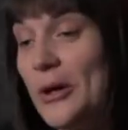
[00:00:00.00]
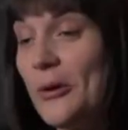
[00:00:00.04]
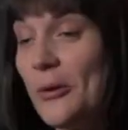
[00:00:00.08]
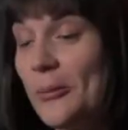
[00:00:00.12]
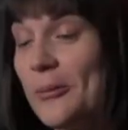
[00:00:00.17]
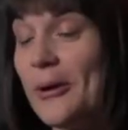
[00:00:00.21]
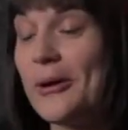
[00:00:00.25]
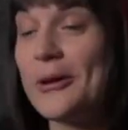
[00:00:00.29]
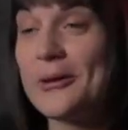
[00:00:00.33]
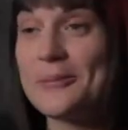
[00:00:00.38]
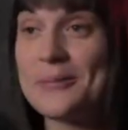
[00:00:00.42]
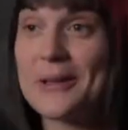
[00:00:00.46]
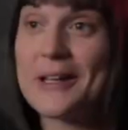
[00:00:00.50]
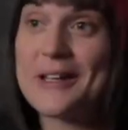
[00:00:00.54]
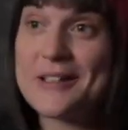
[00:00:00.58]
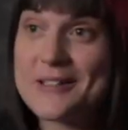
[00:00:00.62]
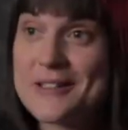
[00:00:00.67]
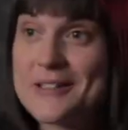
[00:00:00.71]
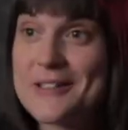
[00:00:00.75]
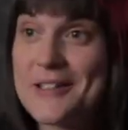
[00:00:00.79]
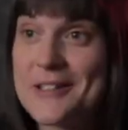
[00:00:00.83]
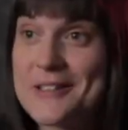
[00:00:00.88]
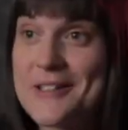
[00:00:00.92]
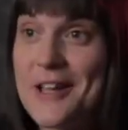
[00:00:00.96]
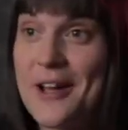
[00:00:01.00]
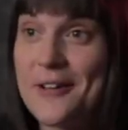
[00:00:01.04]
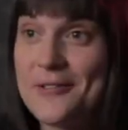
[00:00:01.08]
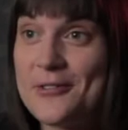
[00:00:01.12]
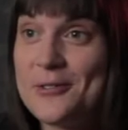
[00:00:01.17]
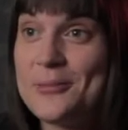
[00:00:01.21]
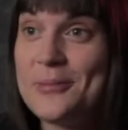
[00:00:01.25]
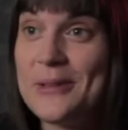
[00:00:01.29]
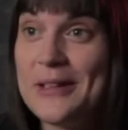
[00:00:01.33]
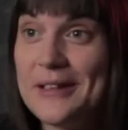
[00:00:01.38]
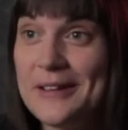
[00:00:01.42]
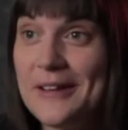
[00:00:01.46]
go about it because it does have
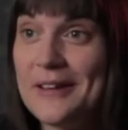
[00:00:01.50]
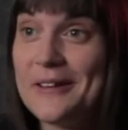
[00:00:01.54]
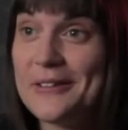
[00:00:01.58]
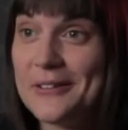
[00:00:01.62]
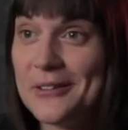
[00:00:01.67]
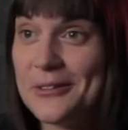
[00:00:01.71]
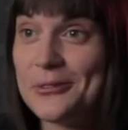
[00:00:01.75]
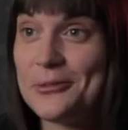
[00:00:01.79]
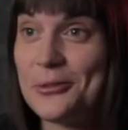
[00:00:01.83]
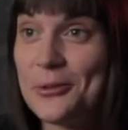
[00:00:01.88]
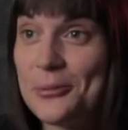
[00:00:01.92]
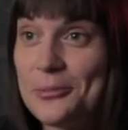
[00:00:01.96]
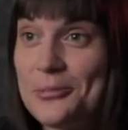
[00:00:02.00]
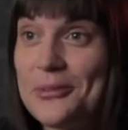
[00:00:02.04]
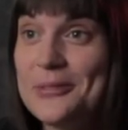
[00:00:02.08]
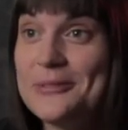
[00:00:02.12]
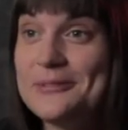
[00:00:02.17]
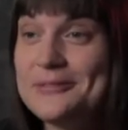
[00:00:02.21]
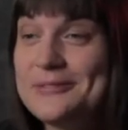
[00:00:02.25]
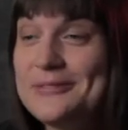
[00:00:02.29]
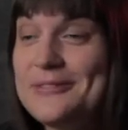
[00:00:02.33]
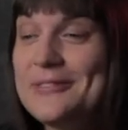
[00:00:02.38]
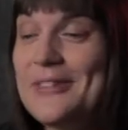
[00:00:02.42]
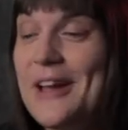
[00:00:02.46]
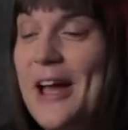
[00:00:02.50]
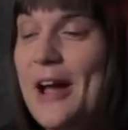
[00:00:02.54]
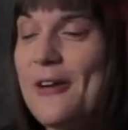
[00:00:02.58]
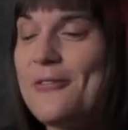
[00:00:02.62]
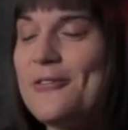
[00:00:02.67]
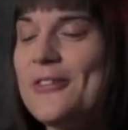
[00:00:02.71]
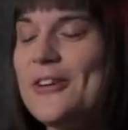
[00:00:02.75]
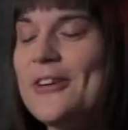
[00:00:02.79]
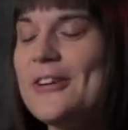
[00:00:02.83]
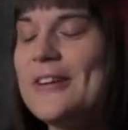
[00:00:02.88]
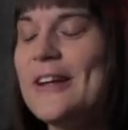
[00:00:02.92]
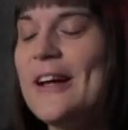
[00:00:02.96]
to be a group
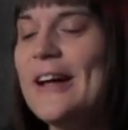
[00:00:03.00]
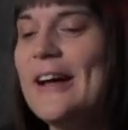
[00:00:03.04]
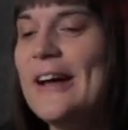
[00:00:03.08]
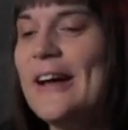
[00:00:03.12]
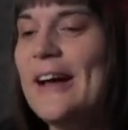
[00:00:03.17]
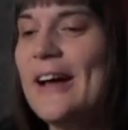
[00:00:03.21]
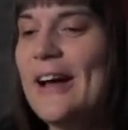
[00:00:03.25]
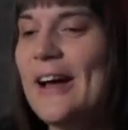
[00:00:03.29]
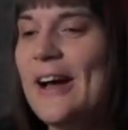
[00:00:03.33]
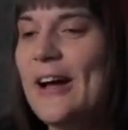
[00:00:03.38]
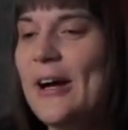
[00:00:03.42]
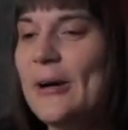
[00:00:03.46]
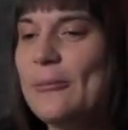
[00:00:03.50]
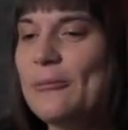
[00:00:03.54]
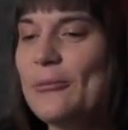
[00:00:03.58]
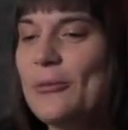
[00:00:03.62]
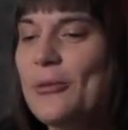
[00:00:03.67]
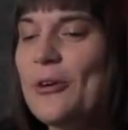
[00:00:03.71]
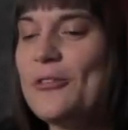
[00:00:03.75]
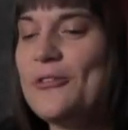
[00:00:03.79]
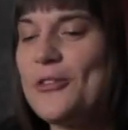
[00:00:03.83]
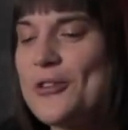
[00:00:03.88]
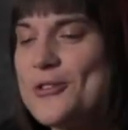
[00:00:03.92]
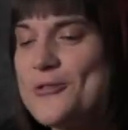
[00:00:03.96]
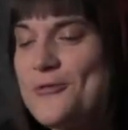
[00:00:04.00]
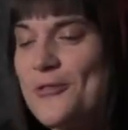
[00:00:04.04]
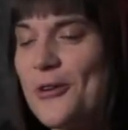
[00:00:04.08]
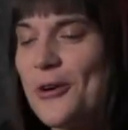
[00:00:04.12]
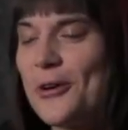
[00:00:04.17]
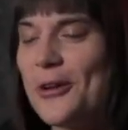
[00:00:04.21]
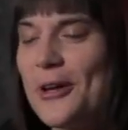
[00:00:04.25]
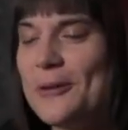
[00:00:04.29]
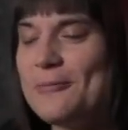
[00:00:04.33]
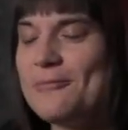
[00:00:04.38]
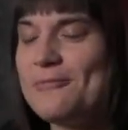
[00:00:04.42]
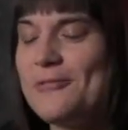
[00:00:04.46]
effort. Um, well, first of
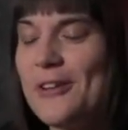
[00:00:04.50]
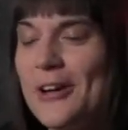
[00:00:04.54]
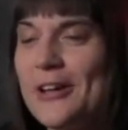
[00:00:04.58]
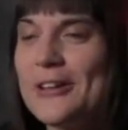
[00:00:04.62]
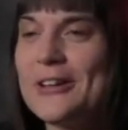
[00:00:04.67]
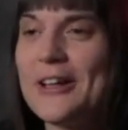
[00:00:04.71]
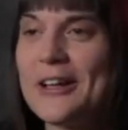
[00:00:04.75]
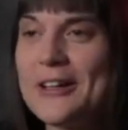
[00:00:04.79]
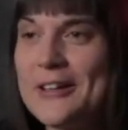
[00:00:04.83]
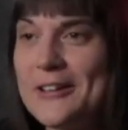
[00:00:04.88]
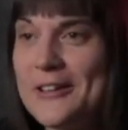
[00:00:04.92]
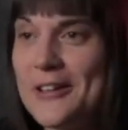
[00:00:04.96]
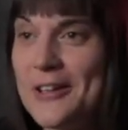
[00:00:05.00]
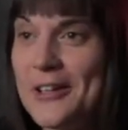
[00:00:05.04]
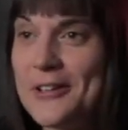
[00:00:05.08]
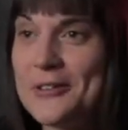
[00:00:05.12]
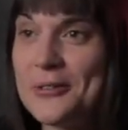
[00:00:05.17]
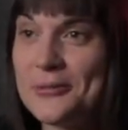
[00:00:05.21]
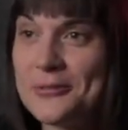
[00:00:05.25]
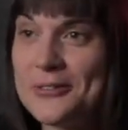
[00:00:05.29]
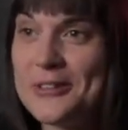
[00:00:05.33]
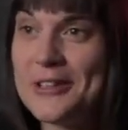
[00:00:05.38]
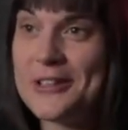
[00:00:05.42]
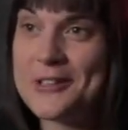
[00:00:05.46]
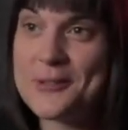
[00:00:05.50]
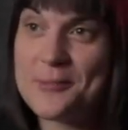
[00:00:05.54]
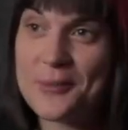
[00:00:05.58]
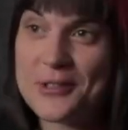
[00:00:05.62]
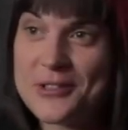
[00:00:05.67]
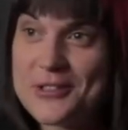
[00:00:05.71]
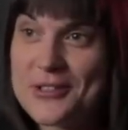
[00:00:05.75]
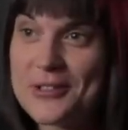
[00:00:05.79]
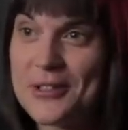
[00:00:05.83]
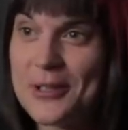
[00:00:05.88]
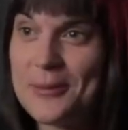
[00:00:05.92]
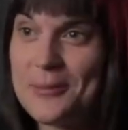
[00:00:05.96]
all, I'm very lucky that I don't need as
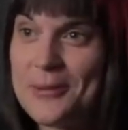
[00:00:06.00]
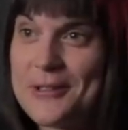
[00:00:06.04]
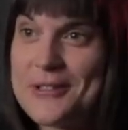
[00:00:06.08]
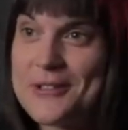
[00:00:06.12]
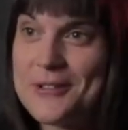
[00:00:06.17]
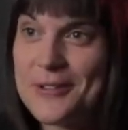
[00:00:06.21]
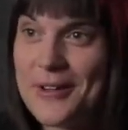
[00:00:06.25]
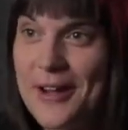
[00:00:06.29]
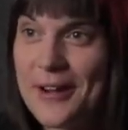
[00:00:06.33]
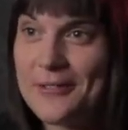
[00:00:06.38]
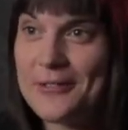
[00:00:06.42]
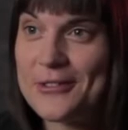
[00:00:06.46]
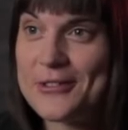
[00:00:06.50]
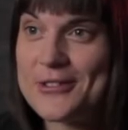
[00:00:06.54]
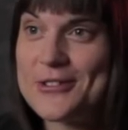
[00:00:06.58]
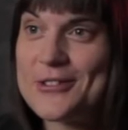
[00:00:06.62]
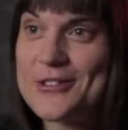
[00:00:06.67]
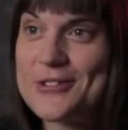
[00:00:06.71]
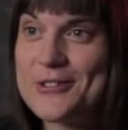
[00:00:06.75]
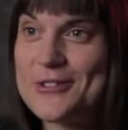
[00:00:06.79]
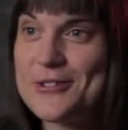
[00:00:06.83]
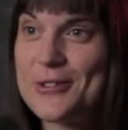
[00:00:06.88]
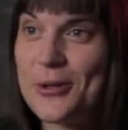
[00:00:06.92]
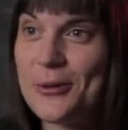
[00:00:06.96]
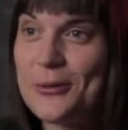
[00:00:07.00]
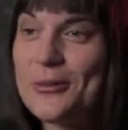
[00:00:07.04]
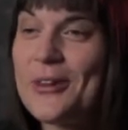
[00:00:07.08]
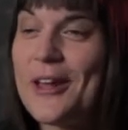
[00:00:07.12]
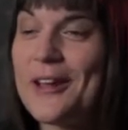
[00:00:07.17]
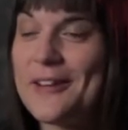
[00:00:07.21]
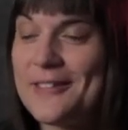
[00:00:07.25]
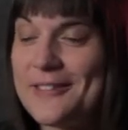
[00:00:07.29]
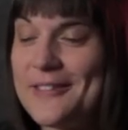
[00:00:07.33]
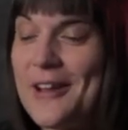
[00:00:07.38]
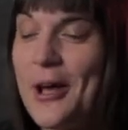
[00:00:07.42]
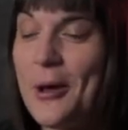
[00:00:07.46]
much sleep as your average Joe.
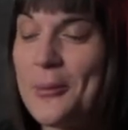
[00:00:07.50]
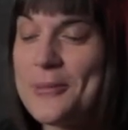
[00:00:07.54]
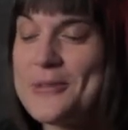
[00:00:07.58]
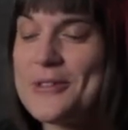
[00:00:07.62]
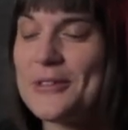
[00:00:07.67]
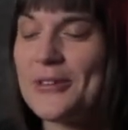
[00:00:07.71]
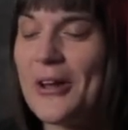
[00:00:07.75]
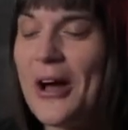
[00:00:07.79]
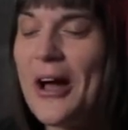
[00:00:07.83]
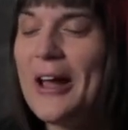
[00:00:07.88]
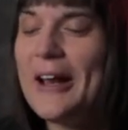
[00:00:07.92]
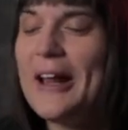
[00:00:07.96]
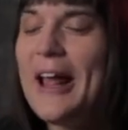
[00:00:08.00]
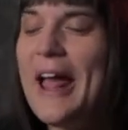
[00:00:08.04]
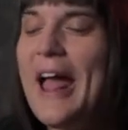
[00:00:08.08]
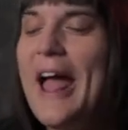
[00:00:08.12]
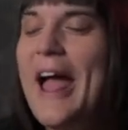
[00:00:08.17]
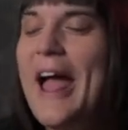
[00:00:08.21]
That helps a lot.